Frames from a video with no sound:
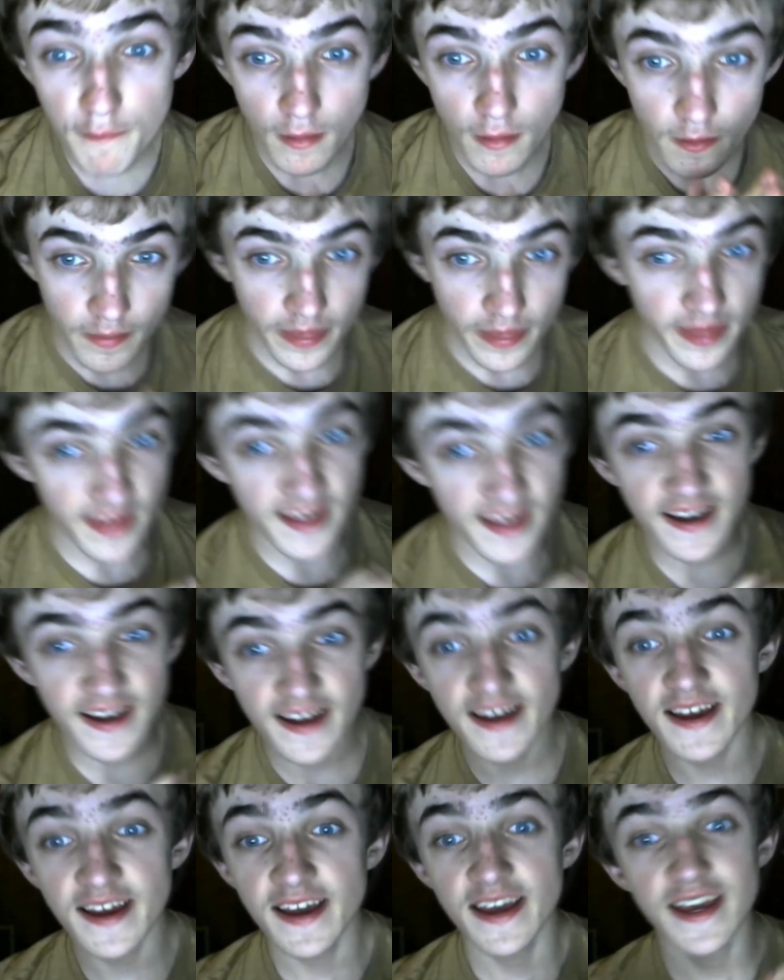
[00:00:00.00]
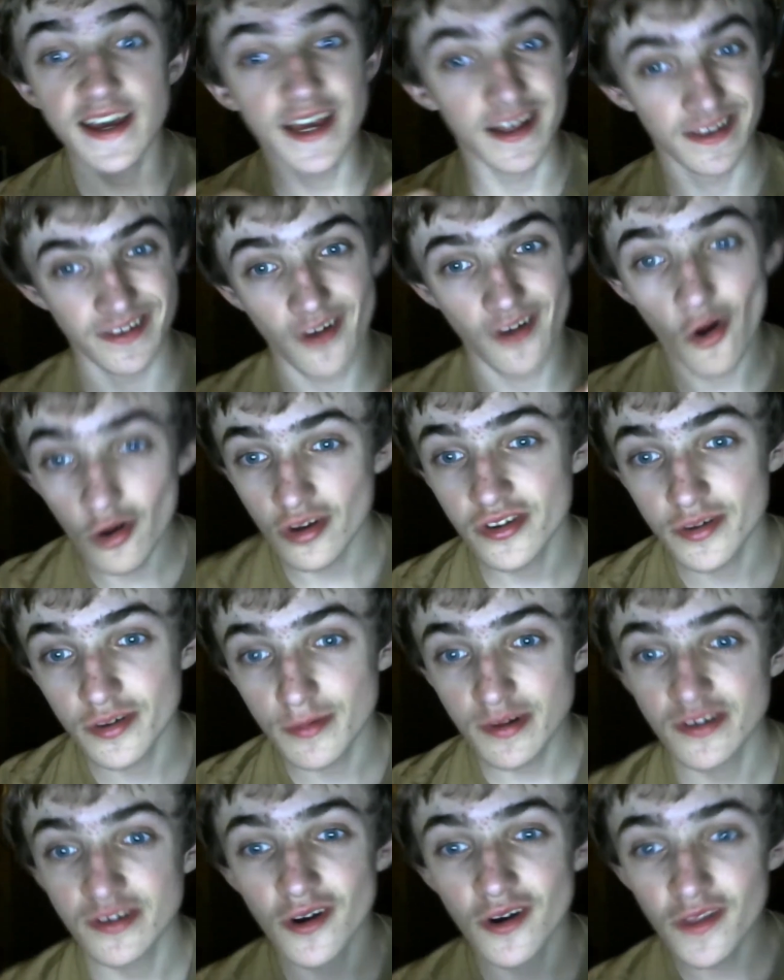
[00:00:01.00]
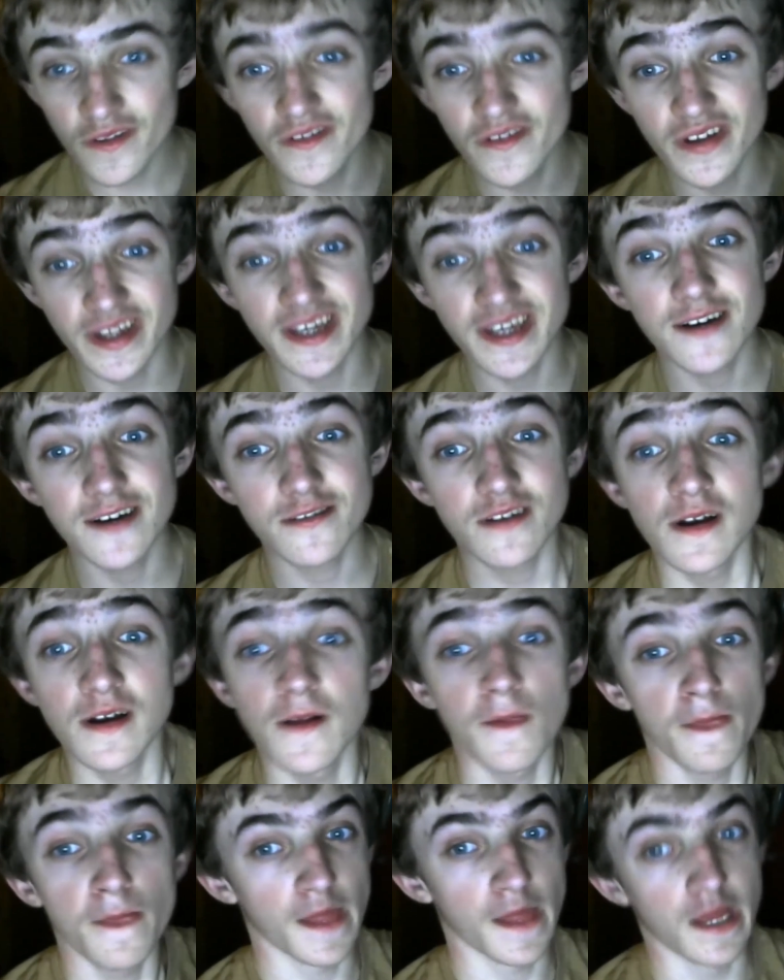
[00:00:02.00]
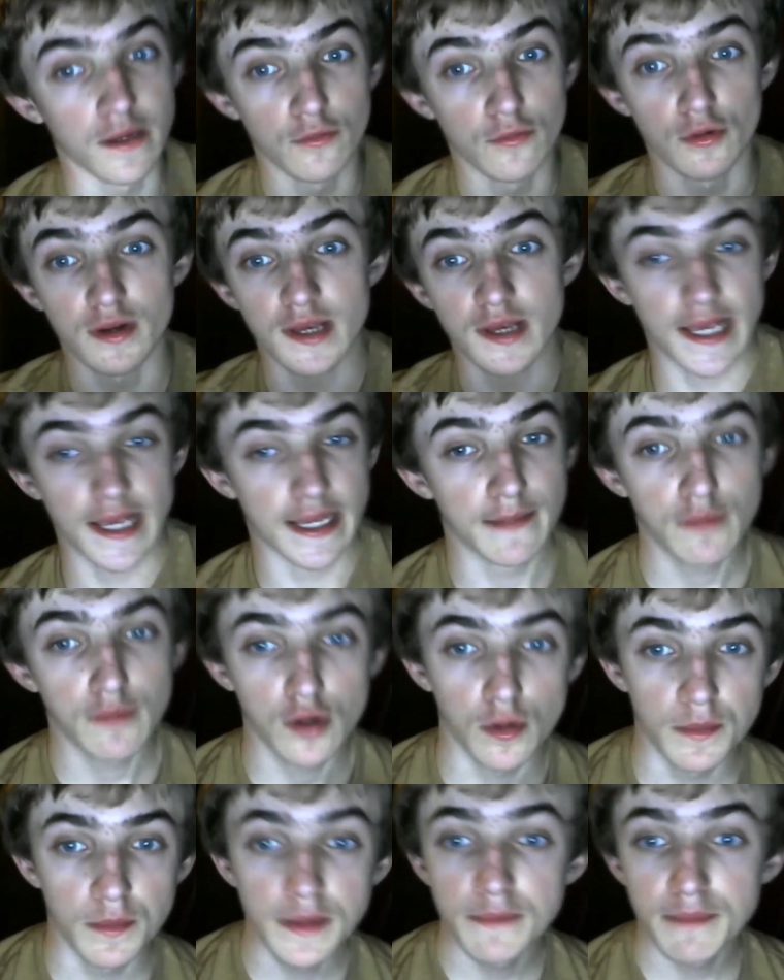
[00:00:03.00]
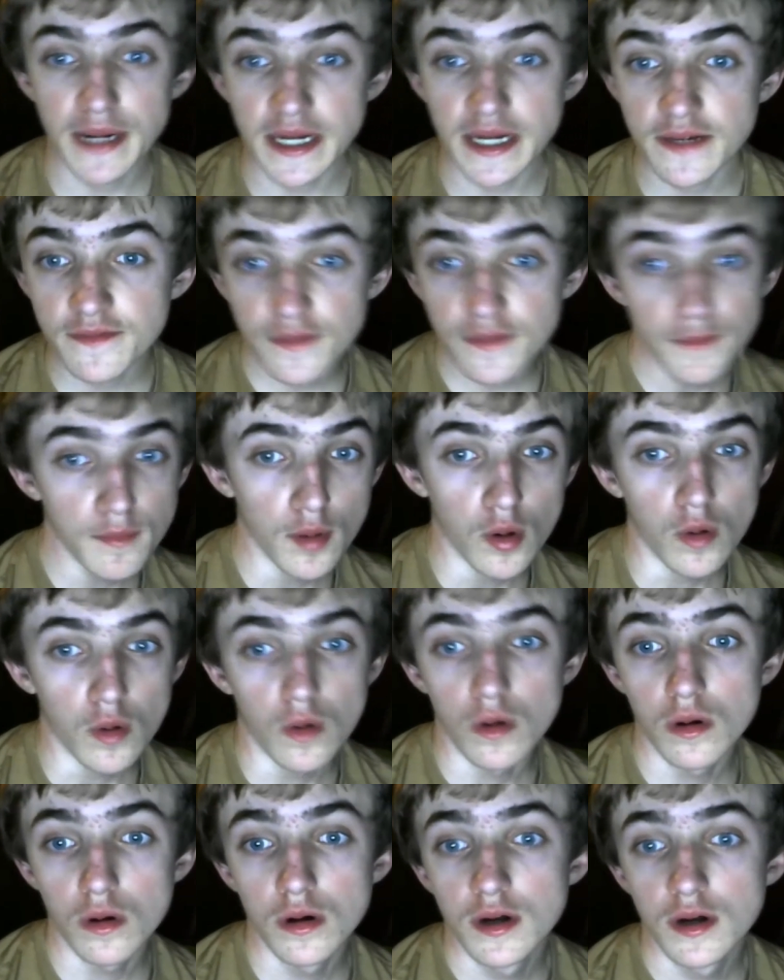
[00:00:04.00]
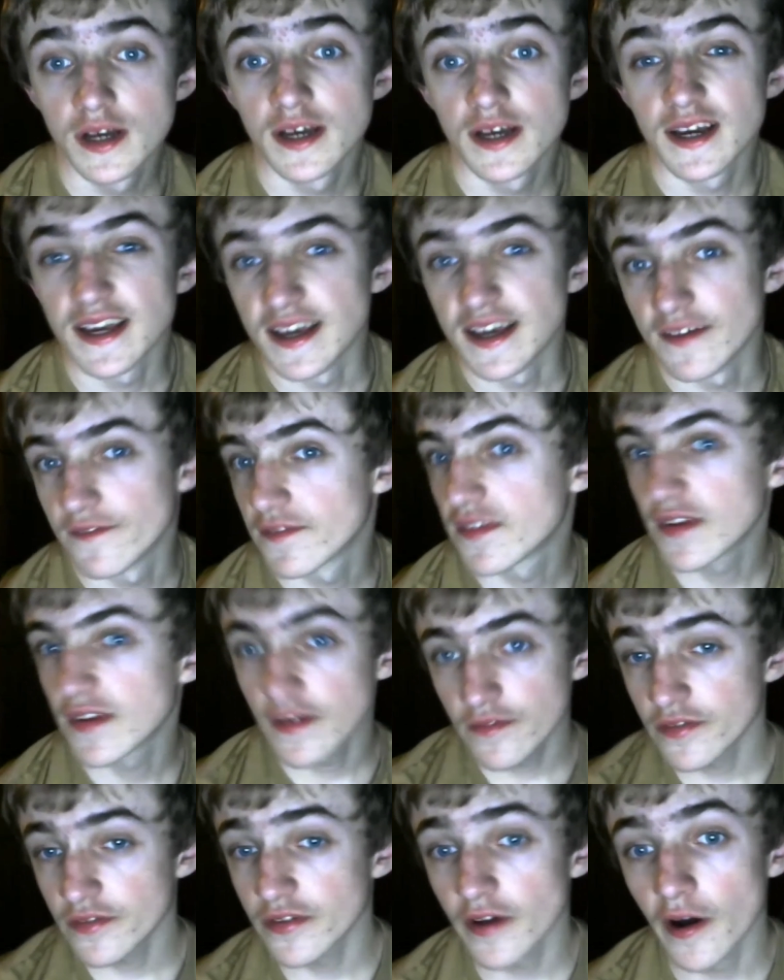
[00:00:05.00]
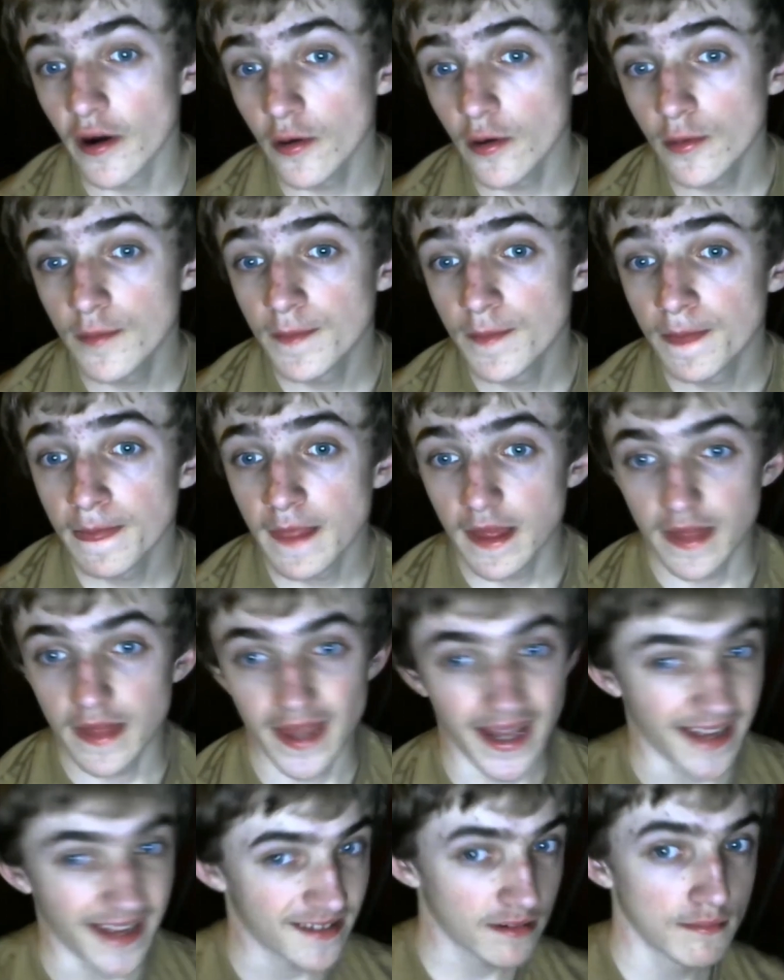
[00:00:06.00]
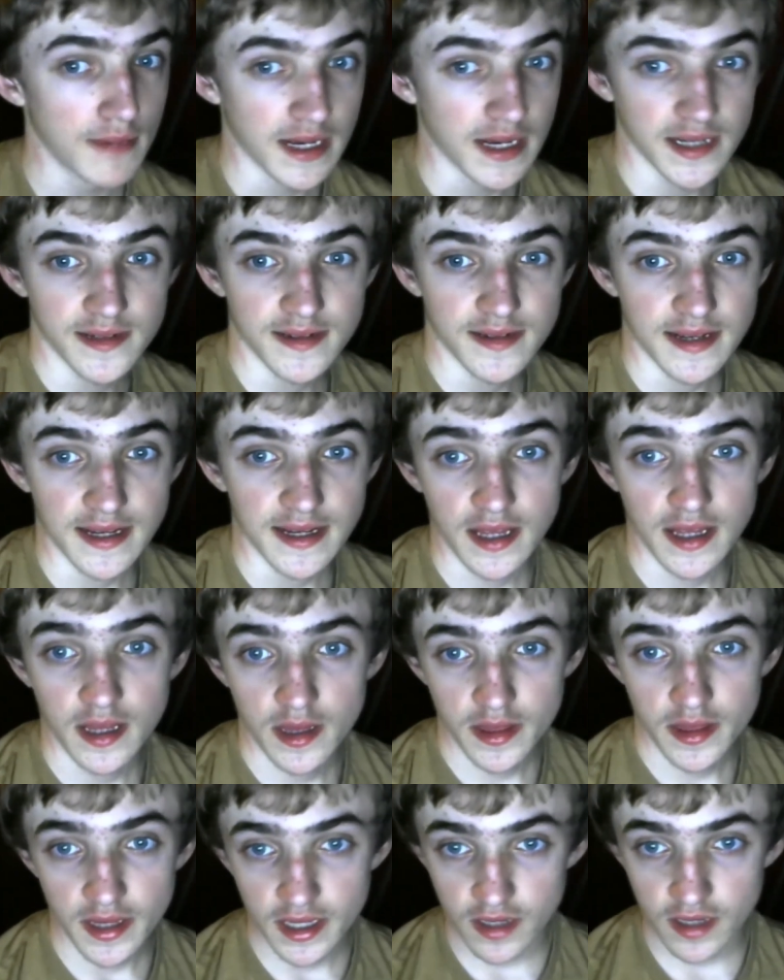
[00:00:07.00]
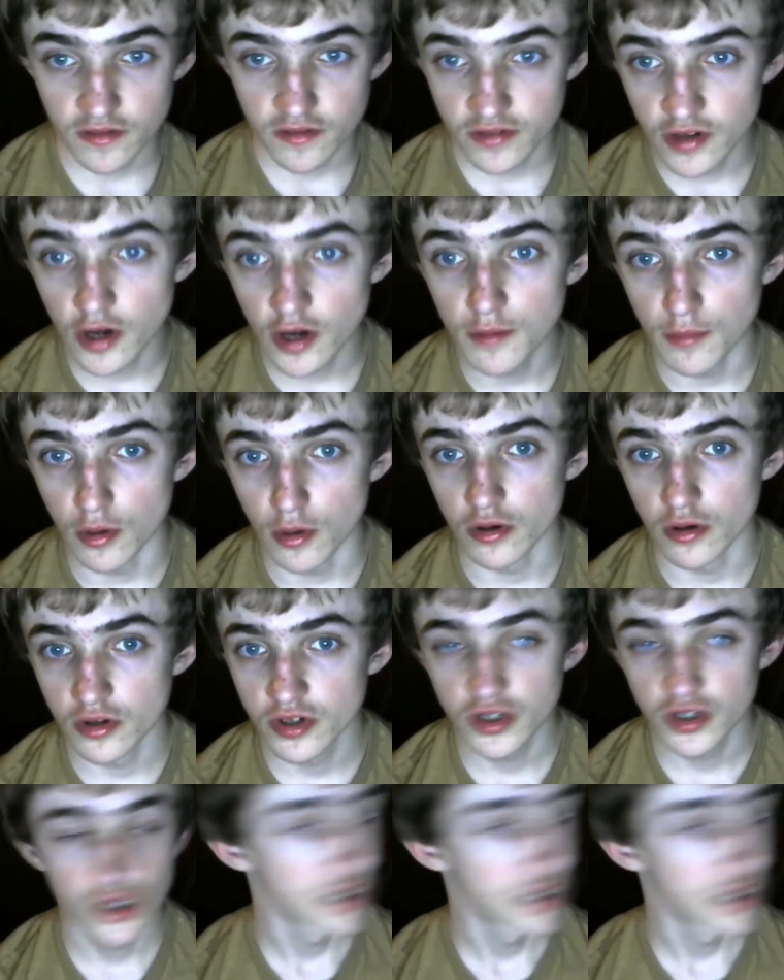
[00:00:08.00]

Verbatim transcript: button there as long as you enjoy the videos and you want to keep coming back for more. If, if so, then that's amazing. Thank you so much.